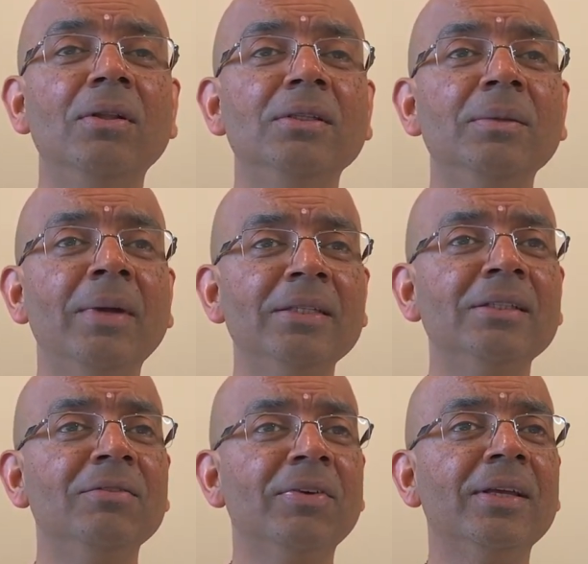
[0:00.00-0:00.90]

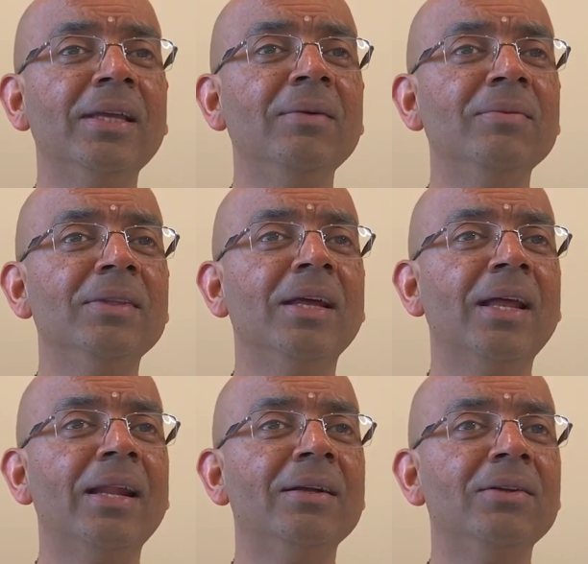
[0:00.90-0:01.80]
imagine if I came with
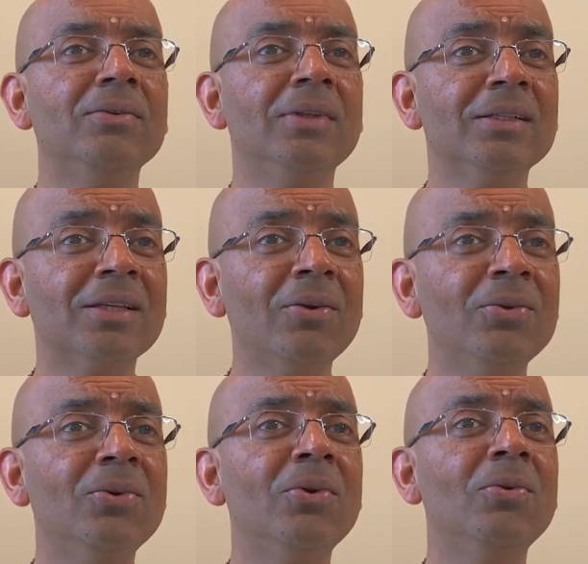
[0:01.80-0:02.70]
that attitude. That's how
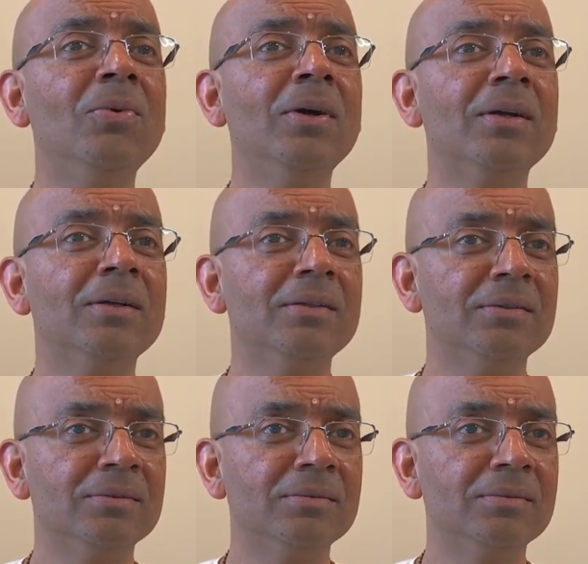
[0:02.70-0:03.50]
you go to work.